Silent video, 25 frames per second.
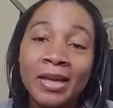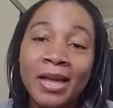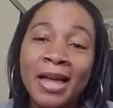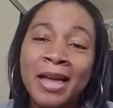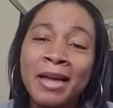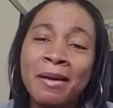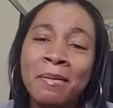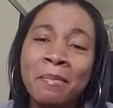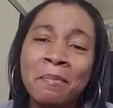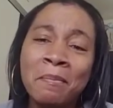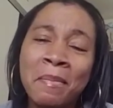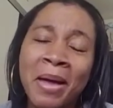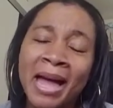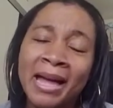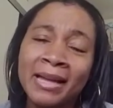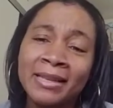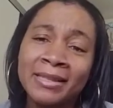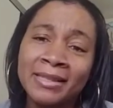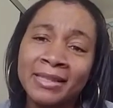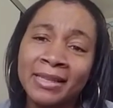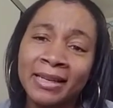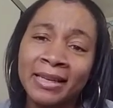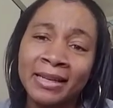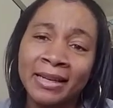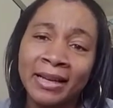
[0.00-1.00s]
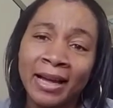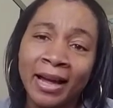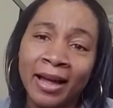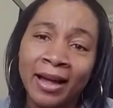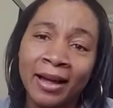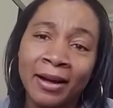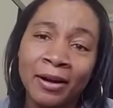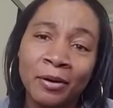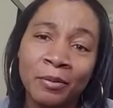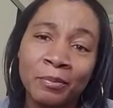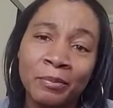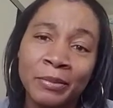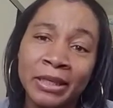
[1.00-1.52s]
And Max and
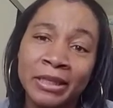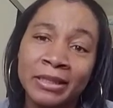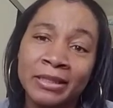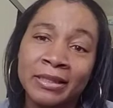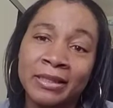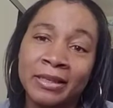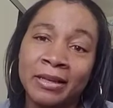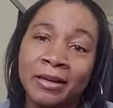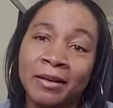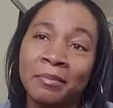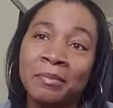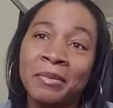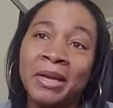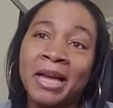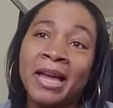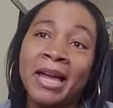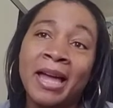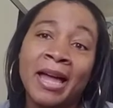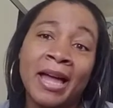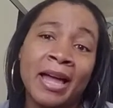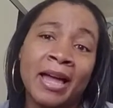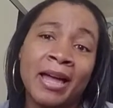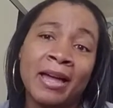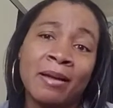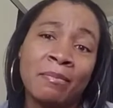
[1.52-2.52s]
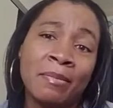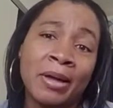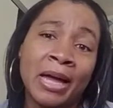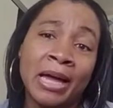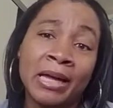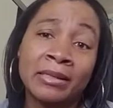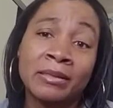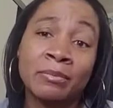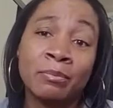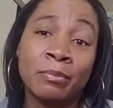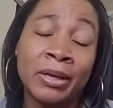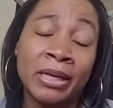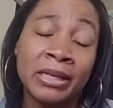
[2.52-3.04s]
Kyle meets up. And
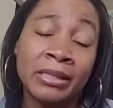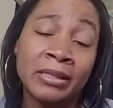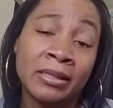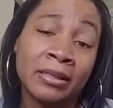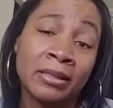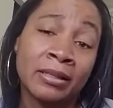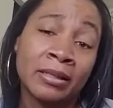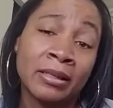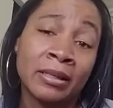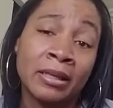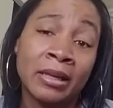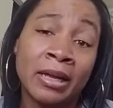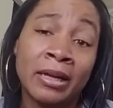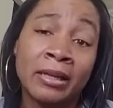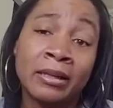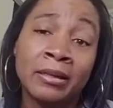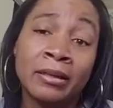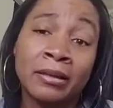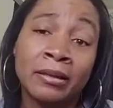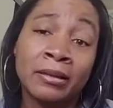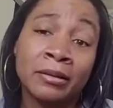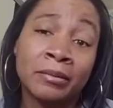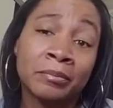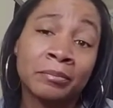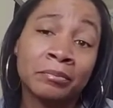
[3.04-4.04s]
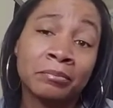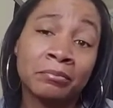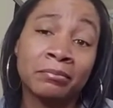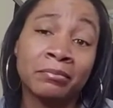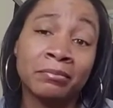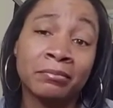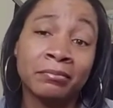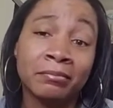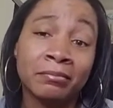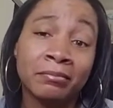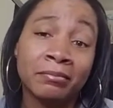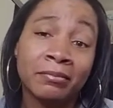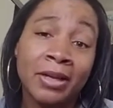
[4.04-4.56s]
Max basically like, look,
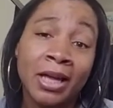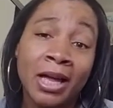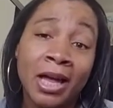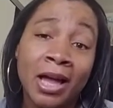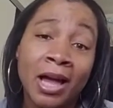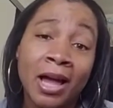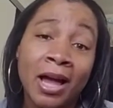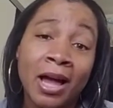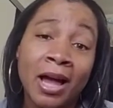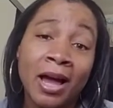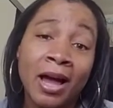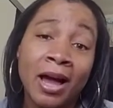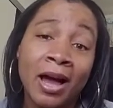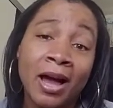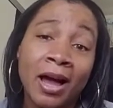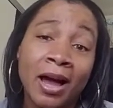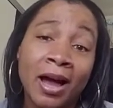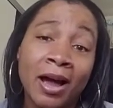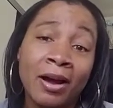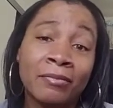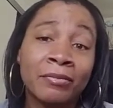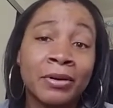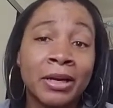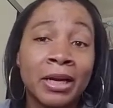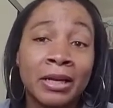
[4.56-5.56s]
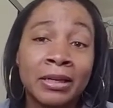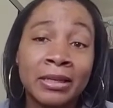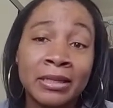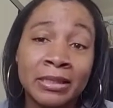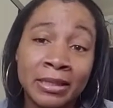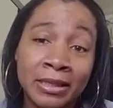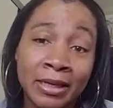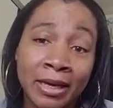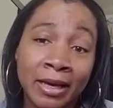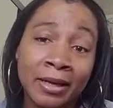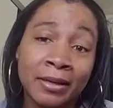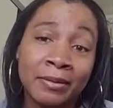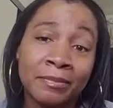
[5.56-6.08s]
I ran the
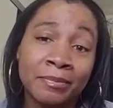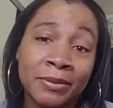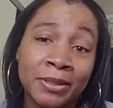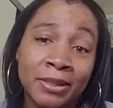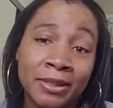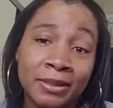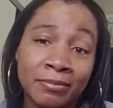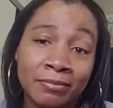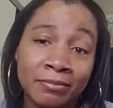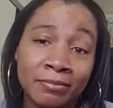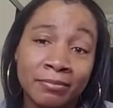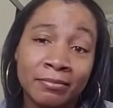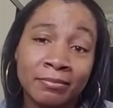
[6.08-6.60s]
tapes.